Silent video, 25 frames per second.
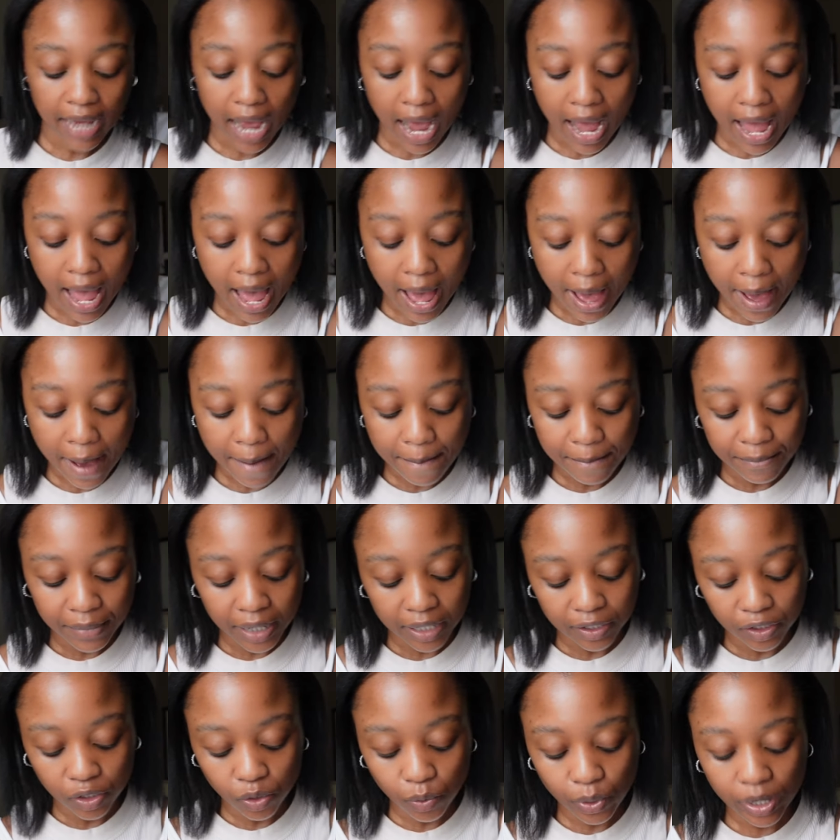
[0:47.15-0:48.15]
I
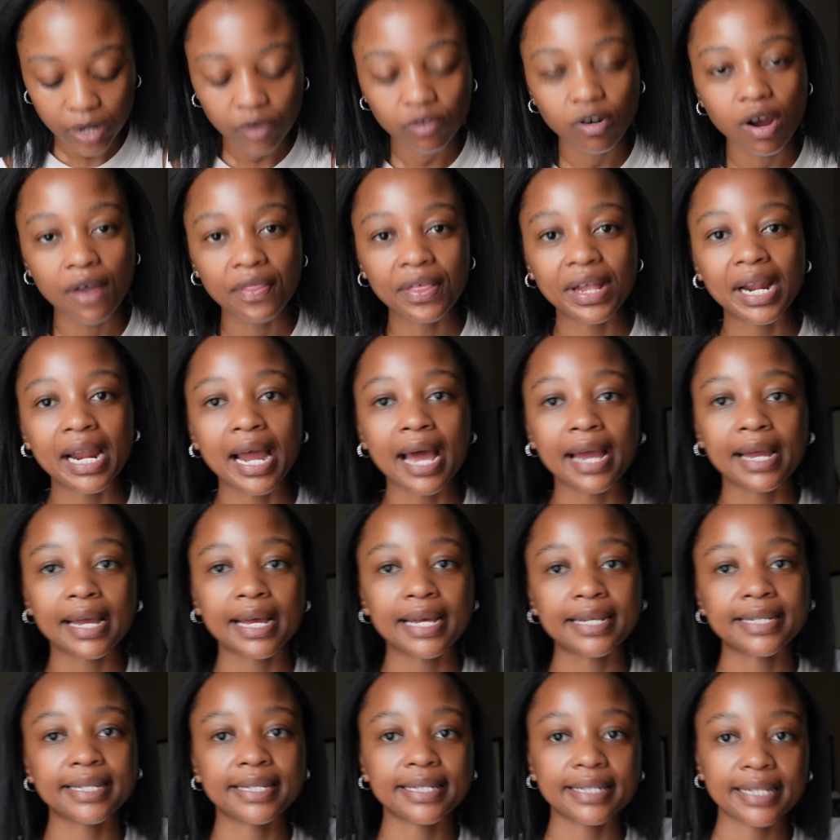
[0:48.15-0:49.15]
am doing rather like
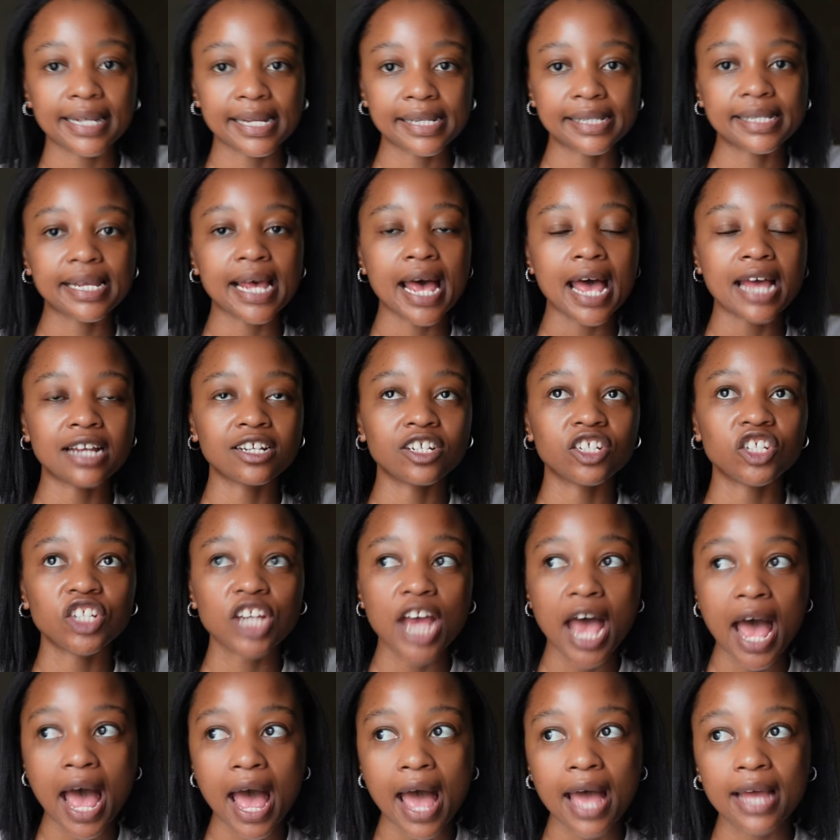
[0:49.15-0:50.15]
a sit and
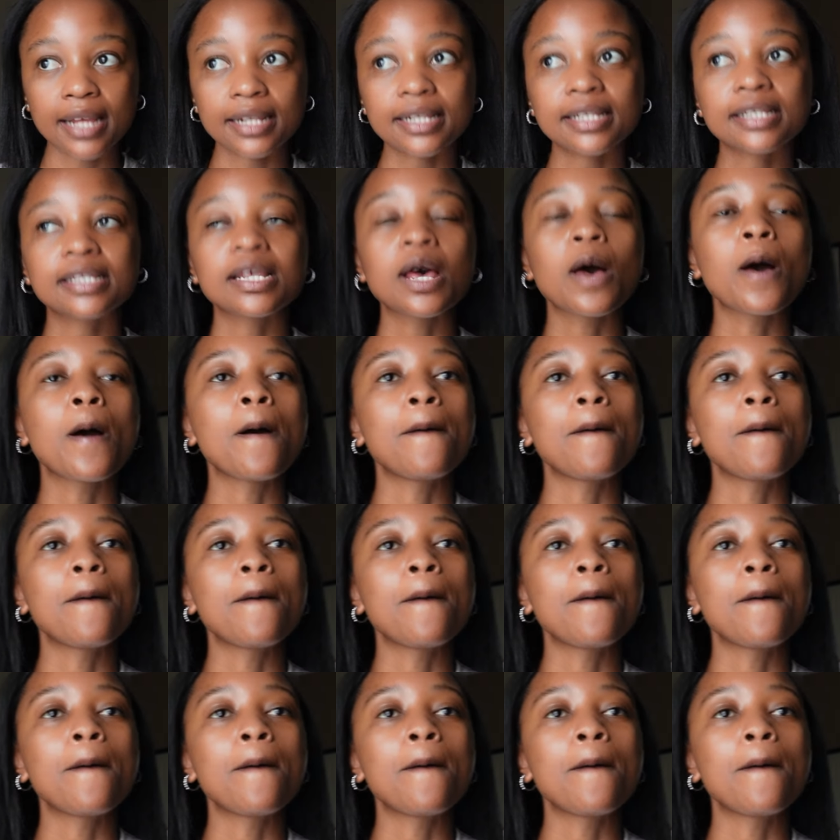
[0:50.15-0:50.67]
chat,